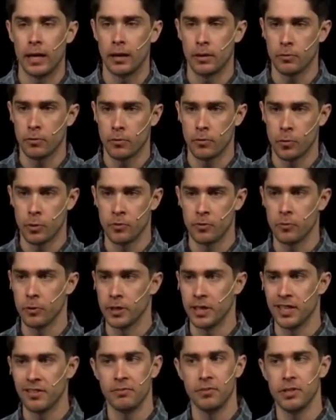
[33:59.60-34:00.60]
out for the
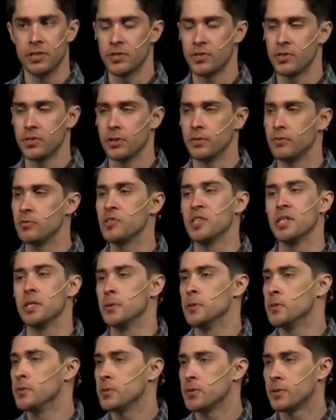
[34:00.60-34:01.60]
forgiveness of
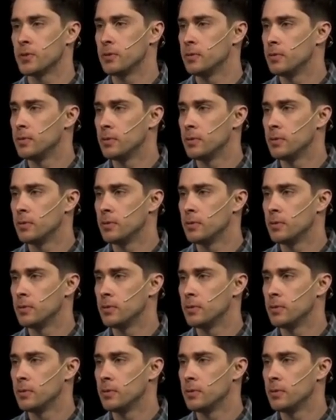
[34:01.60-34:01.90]
sins.